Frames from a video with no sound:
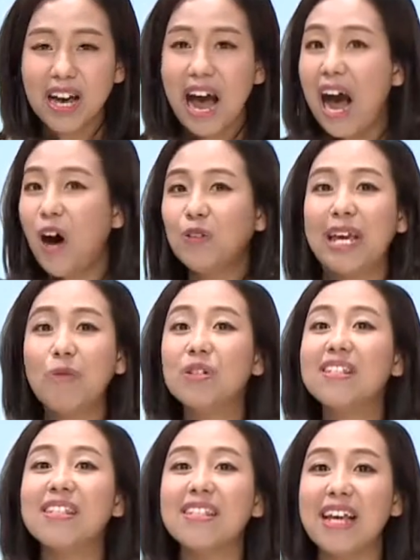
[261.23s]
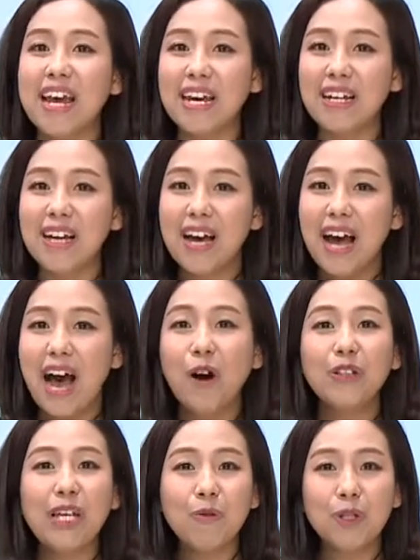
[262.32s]
how they would sing, how
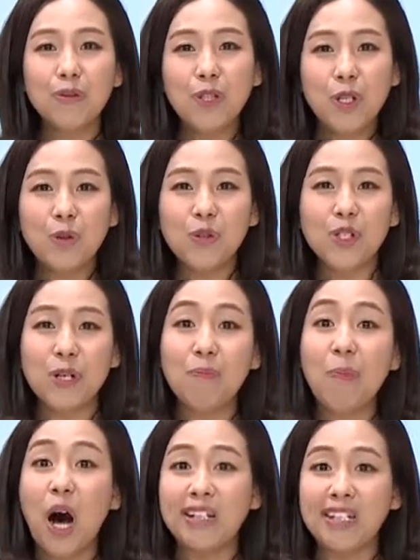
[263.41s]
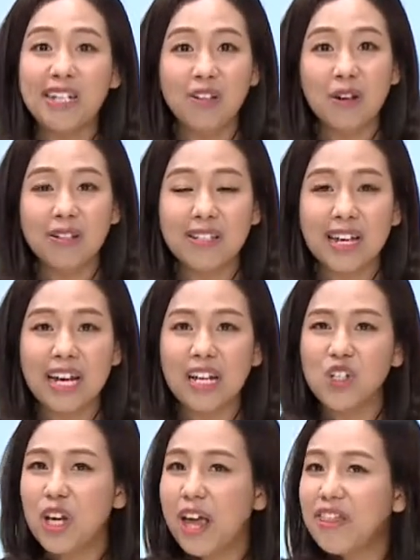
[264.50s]
they would use their bodies on
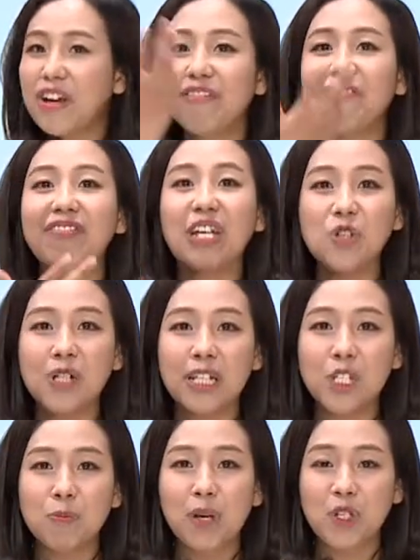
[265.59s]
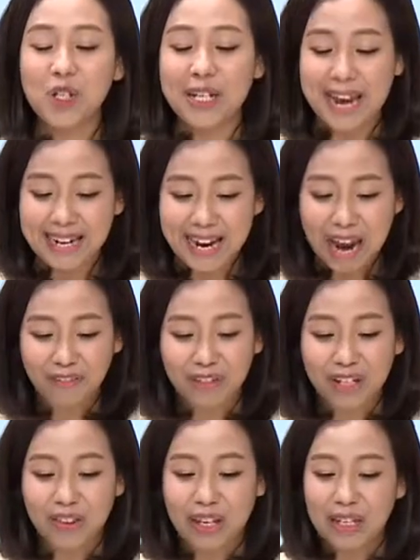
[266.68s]
stage, their facial expression, and
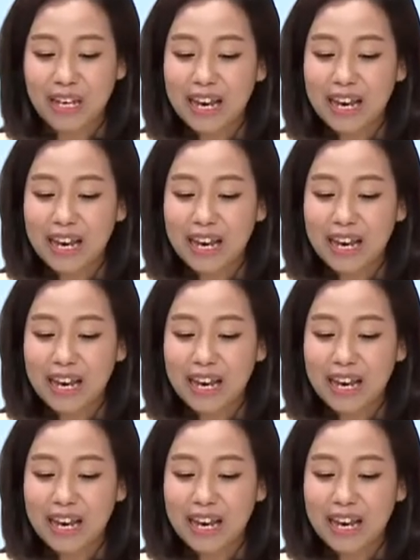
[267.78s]
everything.